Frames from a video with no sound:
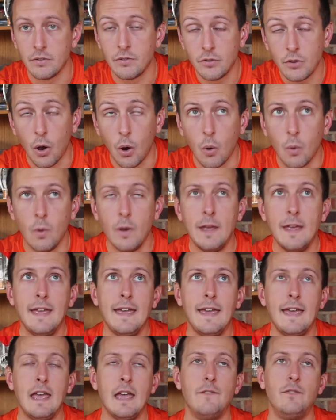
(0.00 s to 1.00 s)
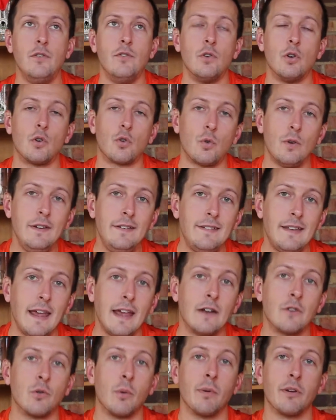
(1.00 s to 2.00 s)
So if you've increased
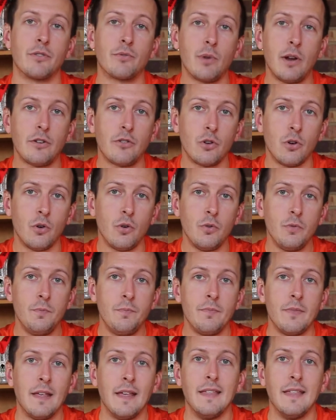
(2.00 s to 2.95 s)
anaerobic threshold,